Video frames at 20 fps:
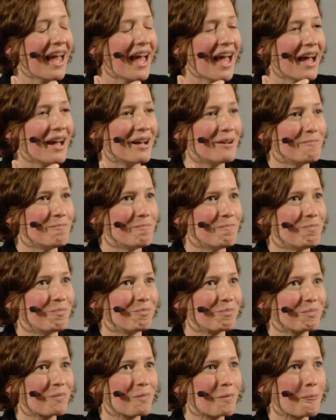
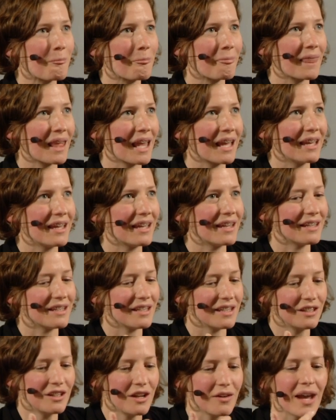Um,
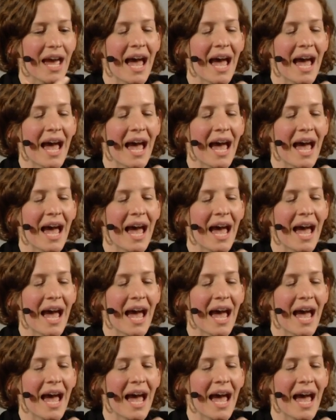you know,